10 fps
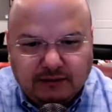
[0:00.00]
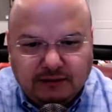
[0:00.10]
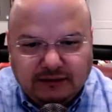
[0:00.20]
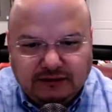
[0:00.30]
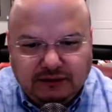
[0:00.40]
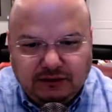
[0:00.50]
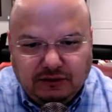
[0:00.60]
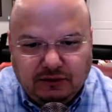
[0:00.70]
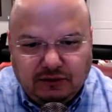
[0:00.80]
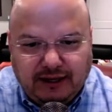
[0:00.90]

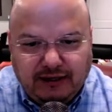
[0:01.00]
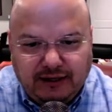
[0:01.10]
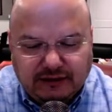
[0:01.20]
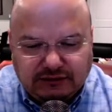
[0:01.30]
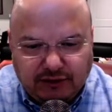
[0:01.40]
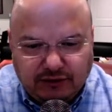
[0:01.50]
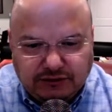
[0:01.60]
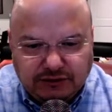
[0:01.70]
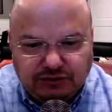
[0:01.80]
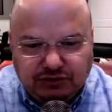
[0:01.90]
Latino, Latinx
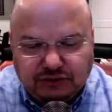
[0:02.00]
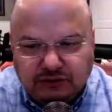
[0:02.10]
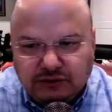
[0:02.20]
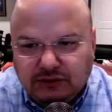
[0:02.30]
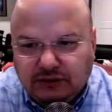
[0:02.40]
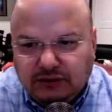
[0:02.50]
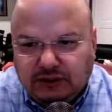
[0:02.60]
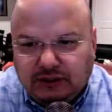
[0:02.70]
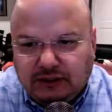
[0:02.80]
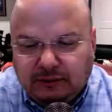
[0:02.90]
heritage. And,
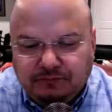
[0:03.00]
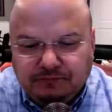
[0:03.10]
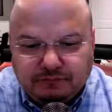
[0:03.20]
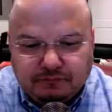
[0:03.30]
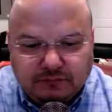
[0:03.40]
I'm